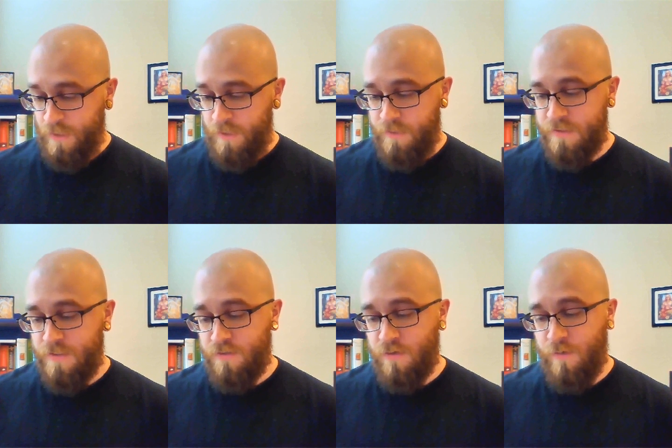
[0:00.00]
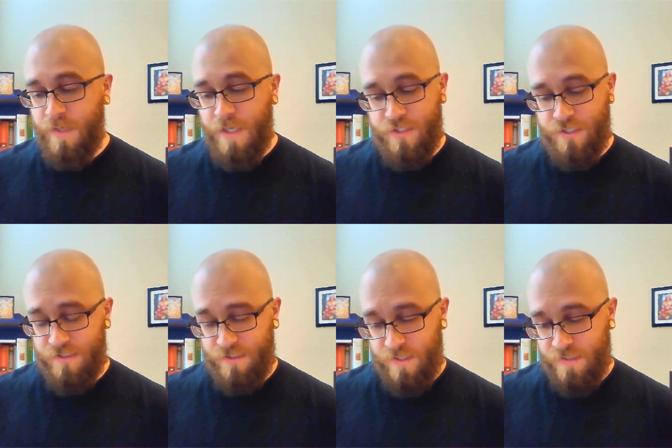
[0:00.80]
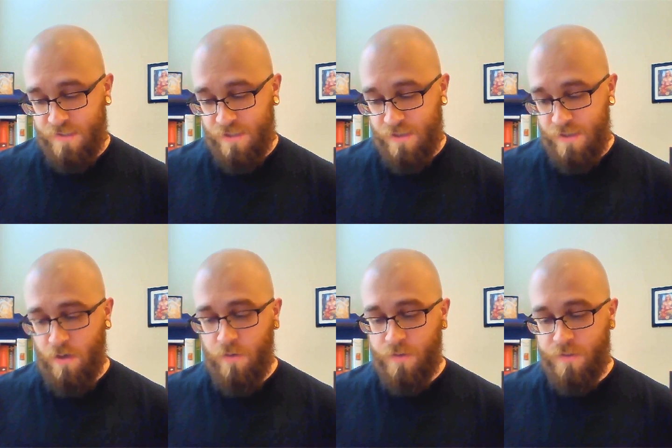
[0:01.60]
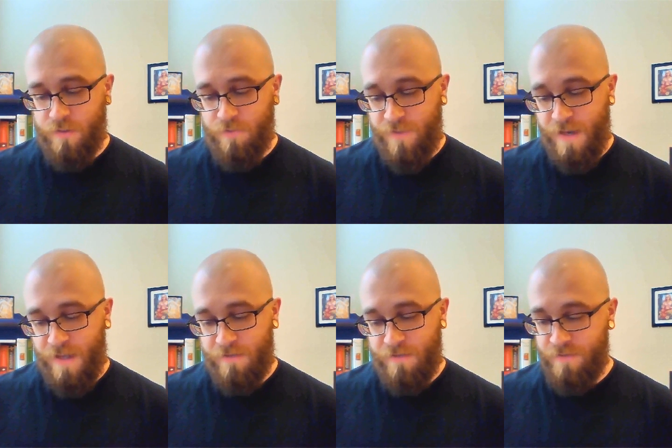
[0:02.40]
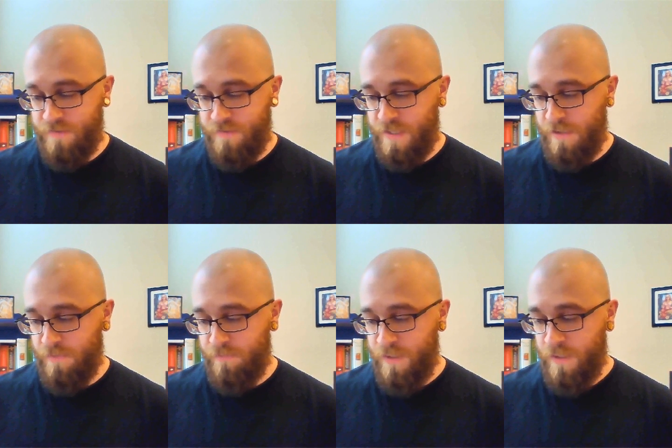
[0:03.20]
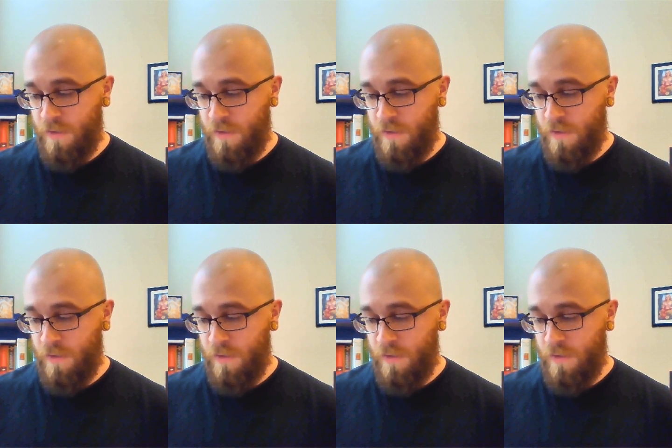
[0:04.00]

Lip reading: This discrimination is necessary owing to the fact that the self,